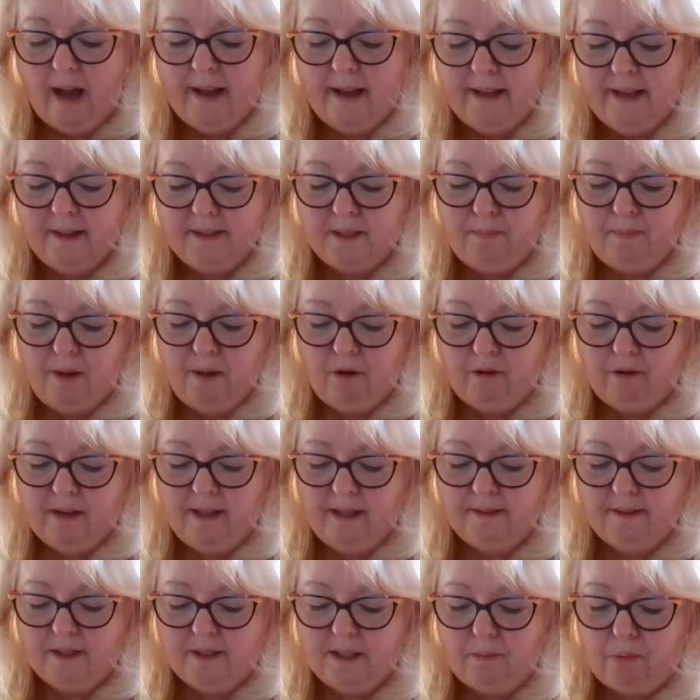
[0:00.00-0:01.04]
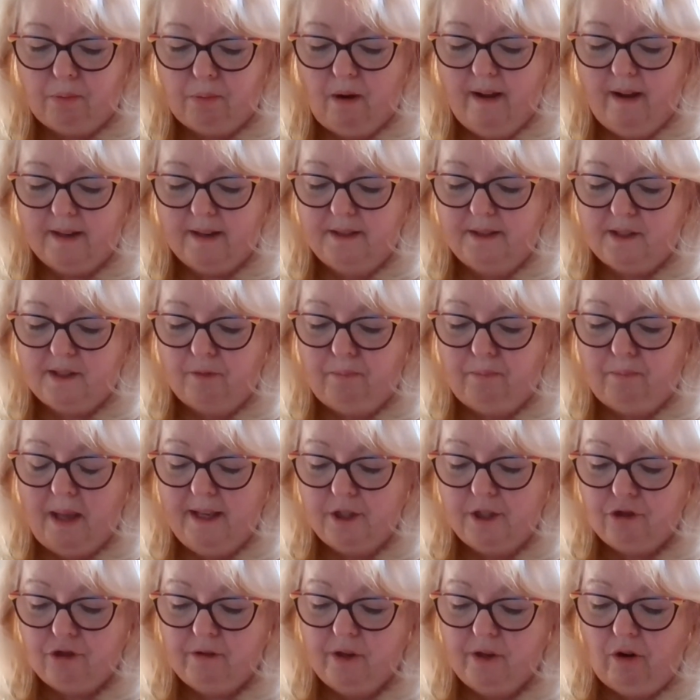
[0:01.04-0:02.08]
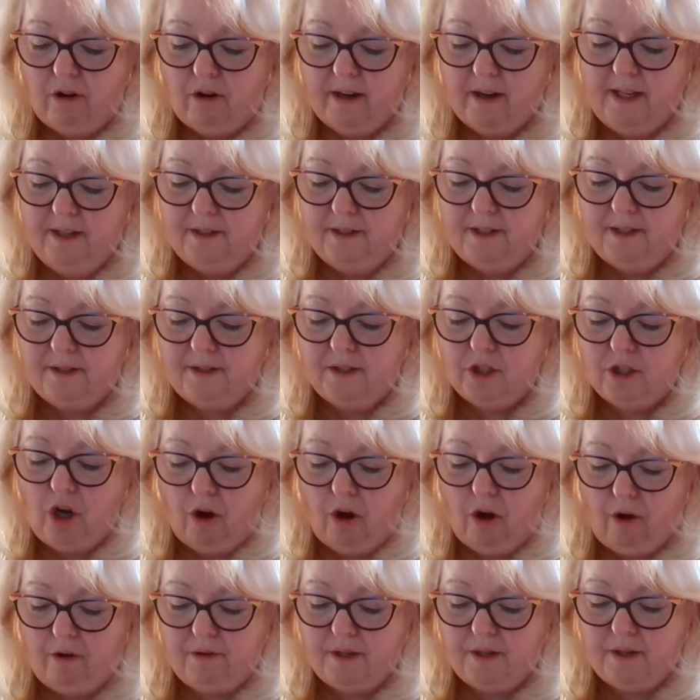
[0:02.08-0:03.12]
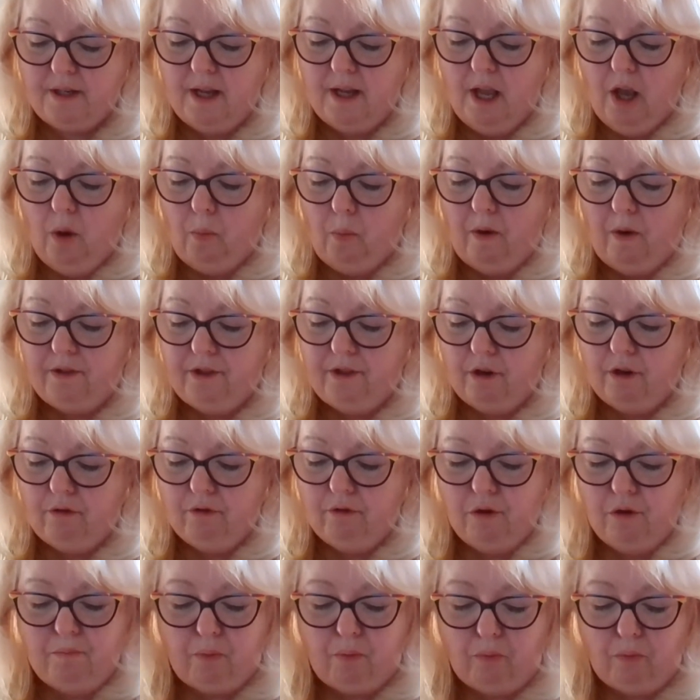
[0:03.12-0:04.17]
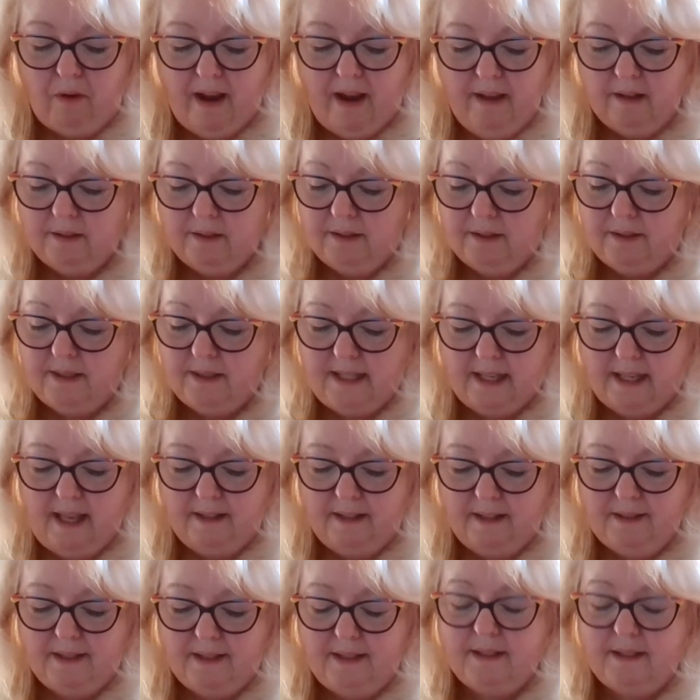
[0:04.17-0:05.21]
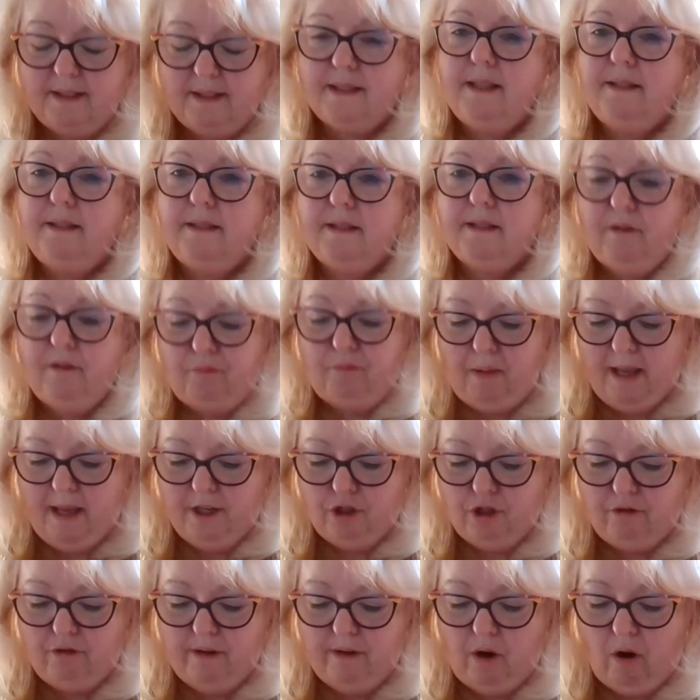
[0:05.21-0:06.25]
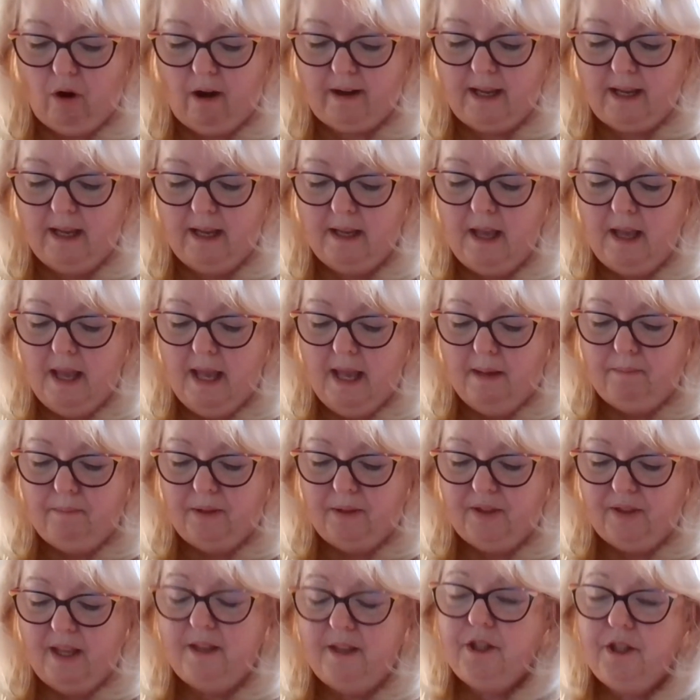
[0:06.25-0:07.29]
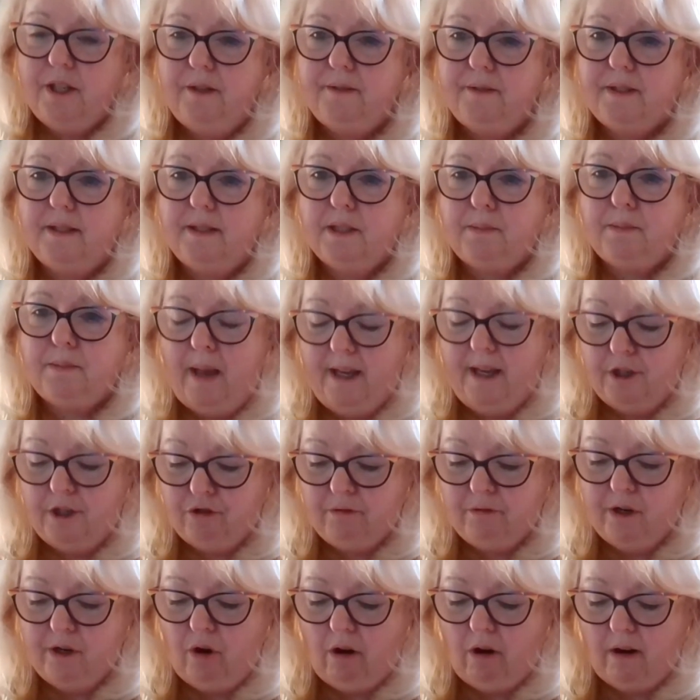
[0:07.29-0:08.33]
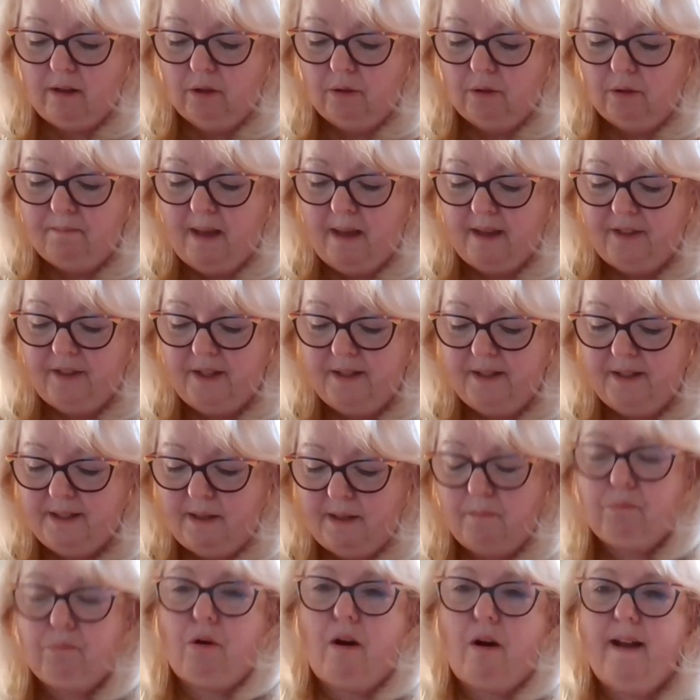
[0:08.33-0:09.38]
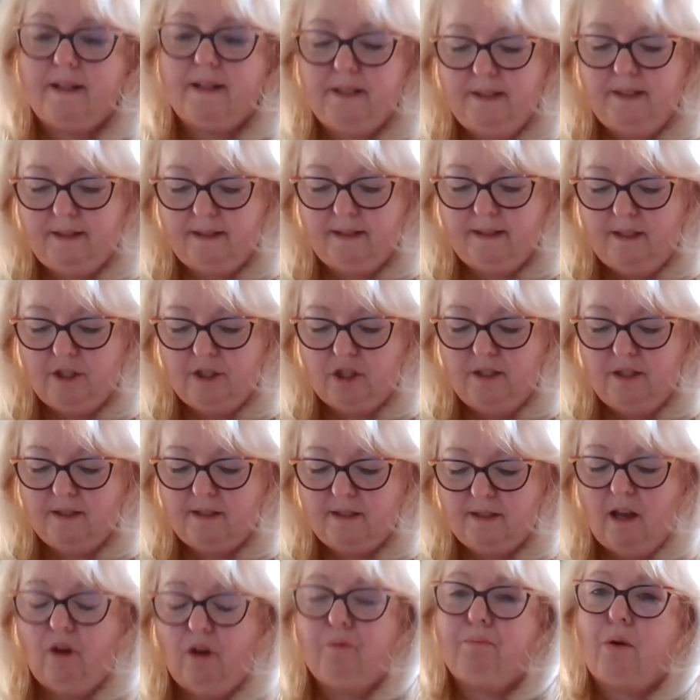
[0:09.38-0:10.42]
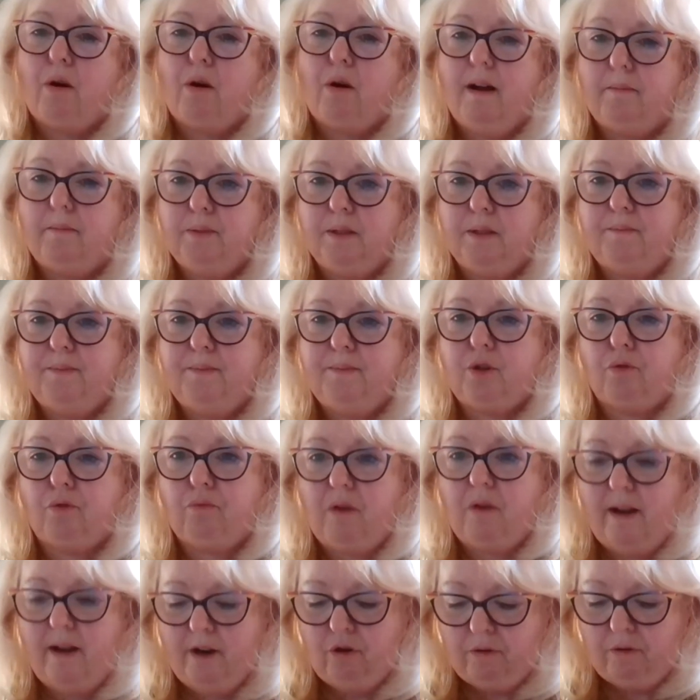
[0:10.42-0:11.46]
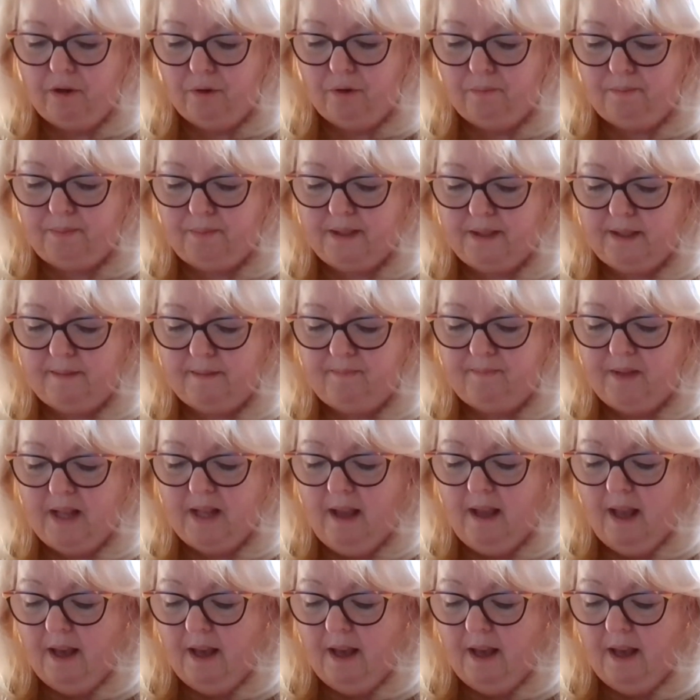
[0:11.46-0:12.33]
I experienced the practice of patriarchy in a skirt, where the group rails against the sins of patriarchy, but then uses patriarchal methods and practices to solve problems or run groups.